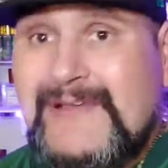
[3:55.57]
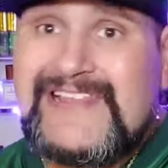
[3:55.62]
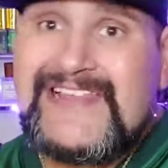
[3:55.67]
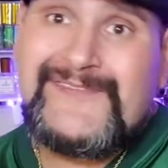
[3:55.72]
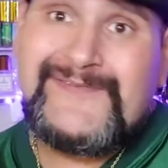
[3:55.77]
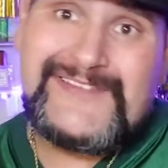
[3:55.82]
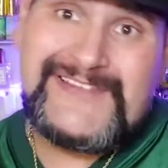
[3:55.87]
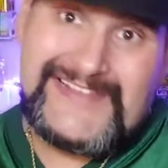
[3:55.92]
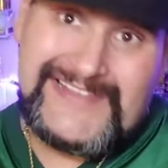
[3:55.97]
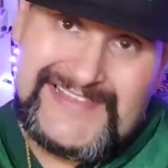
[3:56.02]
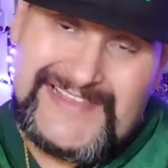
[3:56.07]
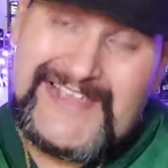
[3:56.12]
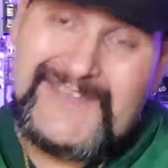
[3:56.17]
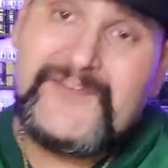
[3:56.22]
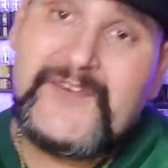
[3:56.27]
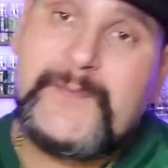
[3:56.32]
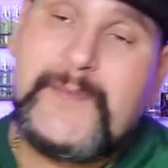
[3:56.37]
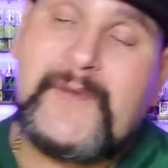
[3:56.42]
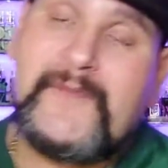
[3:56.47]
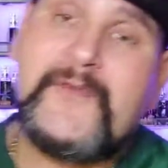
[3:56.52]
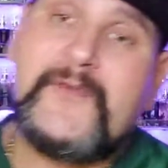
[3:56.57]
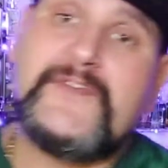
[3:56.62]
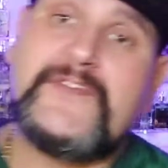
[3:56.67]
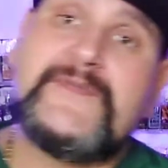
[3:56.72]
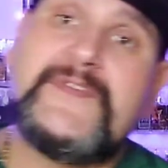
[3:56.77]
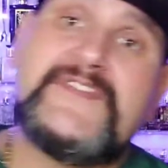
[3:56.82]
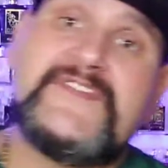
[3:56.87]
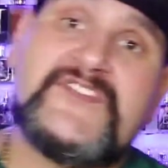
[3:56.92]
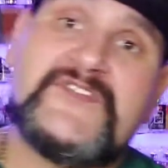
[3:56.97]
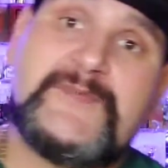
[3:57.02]
leaving a link for Parfums
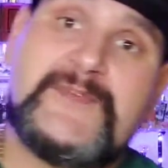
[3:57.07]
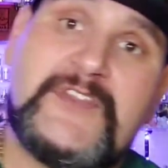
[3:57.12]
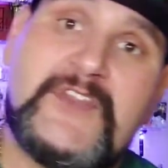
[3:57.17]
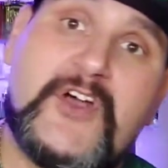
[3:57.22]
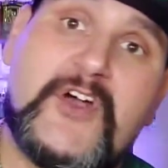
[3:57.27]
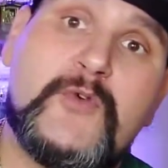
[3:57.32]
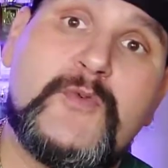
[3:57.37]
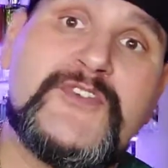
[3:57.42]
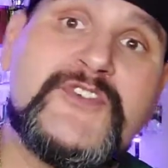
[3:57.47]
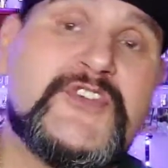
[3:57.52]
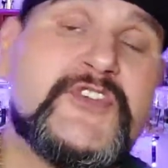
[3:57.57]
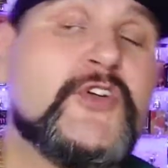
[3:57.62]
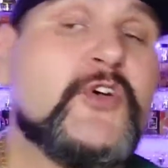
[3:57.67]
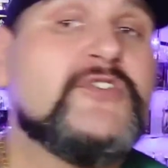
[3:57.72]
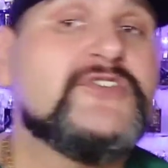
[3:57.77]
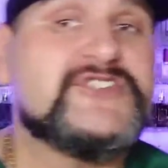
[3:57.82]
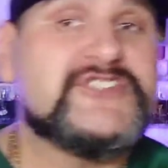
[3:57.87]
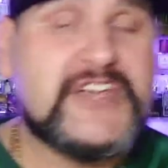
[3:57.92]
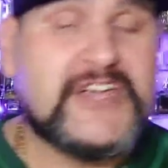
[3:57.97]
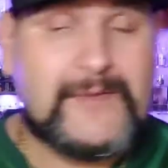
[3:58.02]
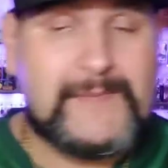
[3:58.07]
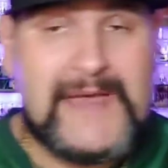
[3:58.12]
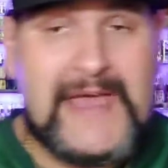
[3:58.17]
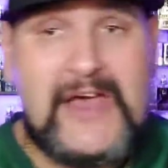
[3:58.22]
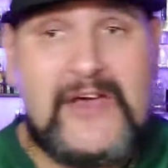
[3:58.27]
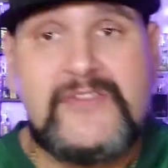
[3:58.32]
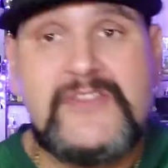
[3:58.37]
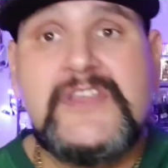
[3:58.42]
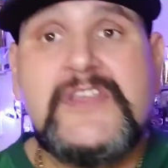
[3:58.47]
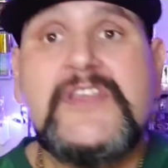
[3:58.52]
Vintage below where you can go and check them
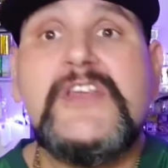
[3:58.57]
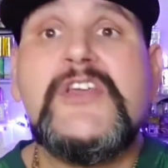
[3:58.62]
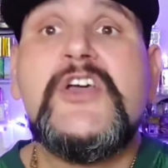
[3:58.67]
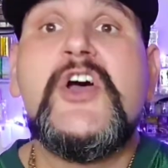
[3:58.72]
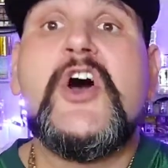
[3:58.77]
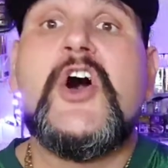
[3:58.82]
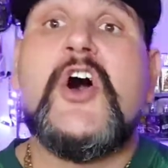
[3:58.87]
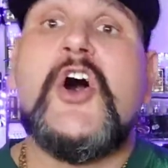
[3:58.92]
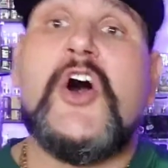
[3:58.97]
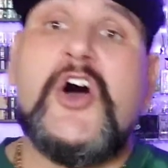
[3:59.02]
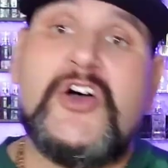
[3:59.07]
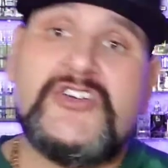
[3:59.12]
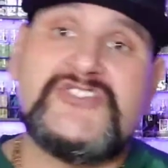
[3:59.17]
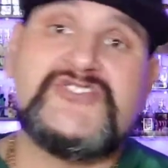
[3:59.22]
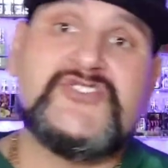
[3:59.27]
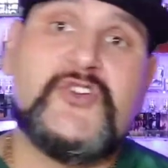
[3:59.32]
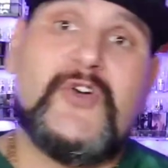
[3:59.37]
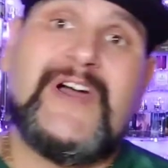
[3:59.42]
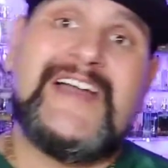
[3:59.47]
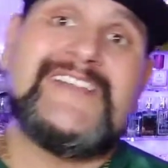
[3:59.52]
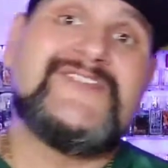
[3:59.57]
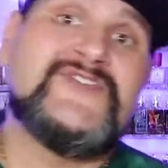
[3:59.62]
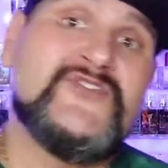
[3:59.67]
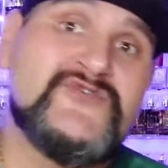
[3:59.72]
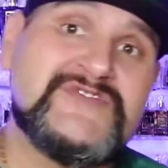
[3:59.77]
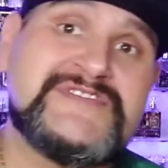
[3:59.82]
out. Also, I do